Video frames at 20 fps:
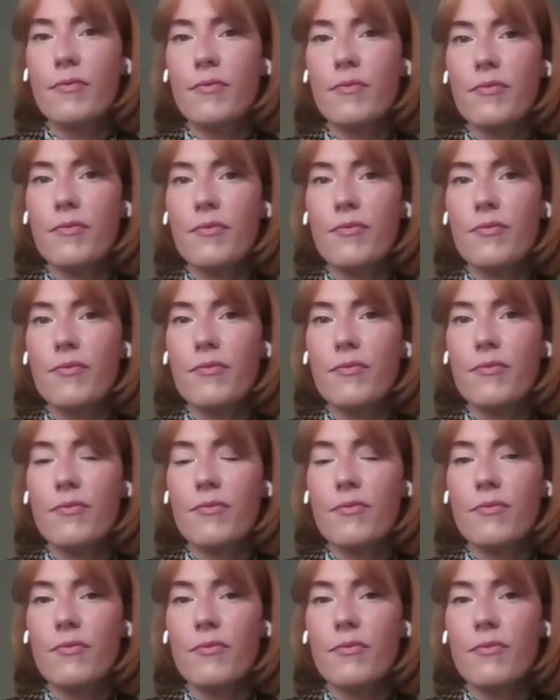
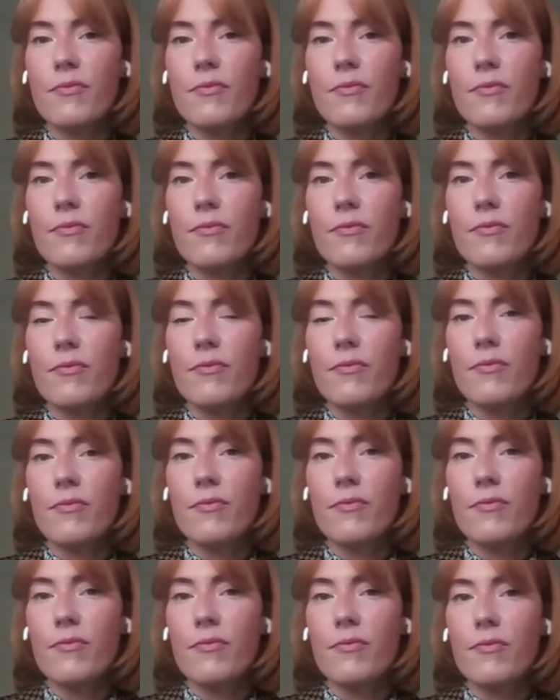
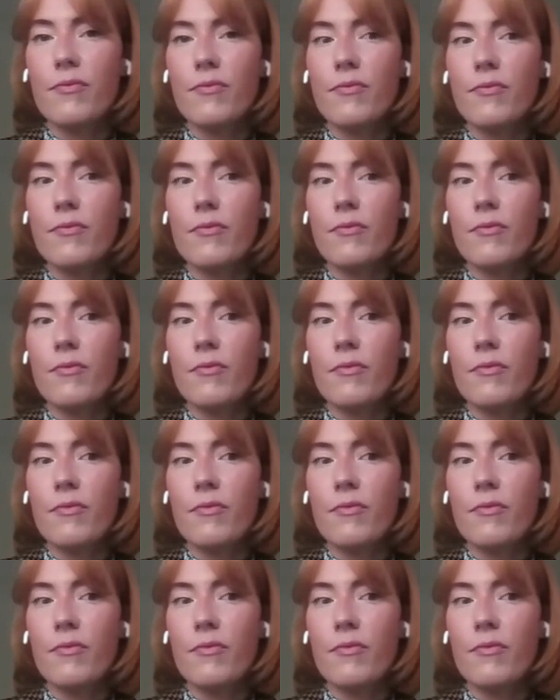(not speaking)